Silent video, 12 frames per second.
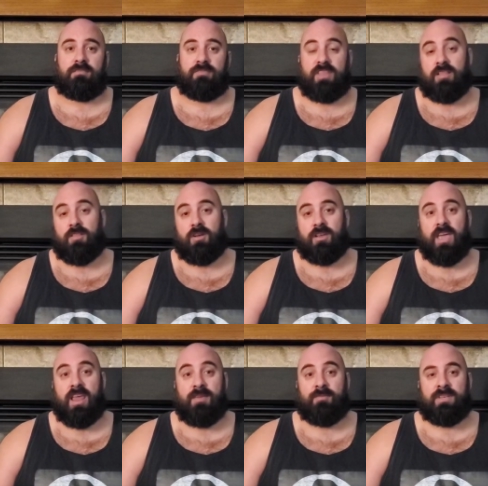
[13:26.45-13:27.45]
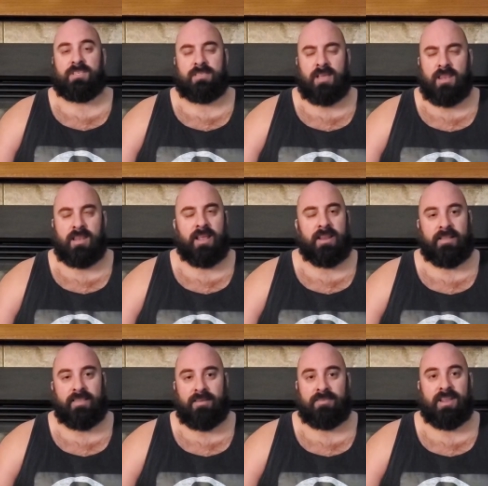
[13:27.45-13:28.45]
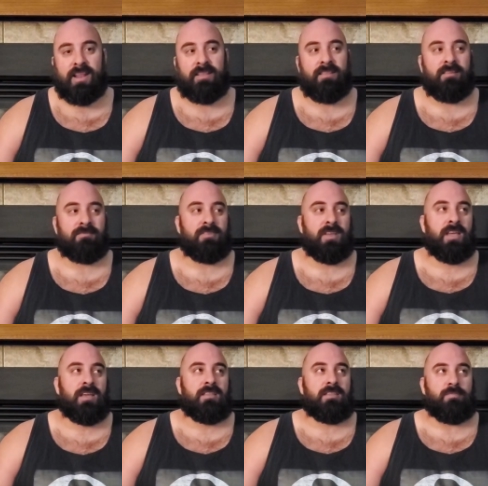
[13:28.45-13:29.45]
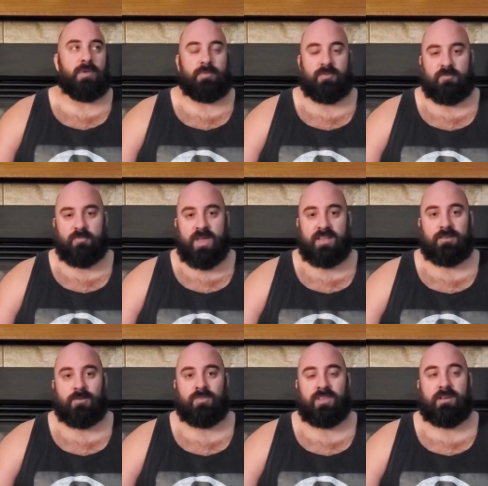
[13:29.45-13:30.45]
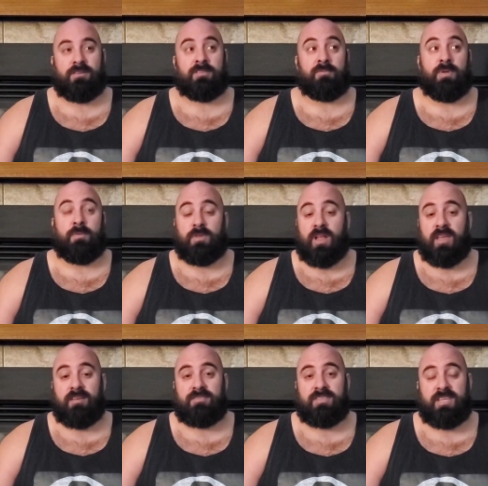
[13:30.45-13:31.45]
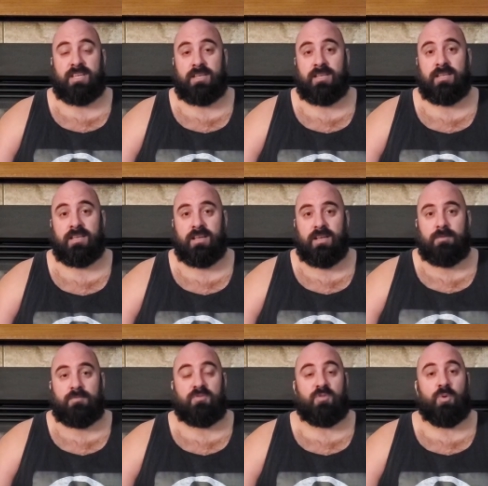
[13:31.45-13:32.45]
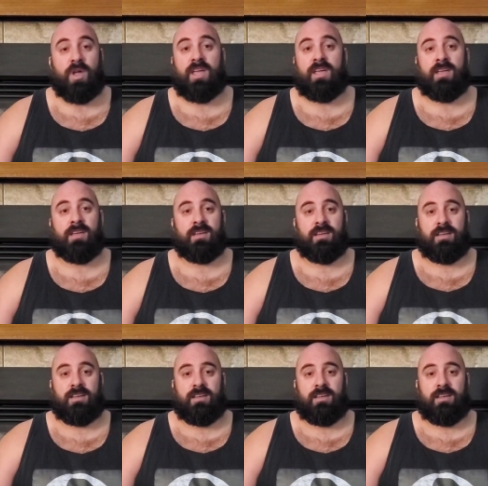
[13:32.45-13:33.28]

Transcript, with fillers: for that long, and I'm excited, and I love it, and I love the people I've met over the years, and people I have seen move away,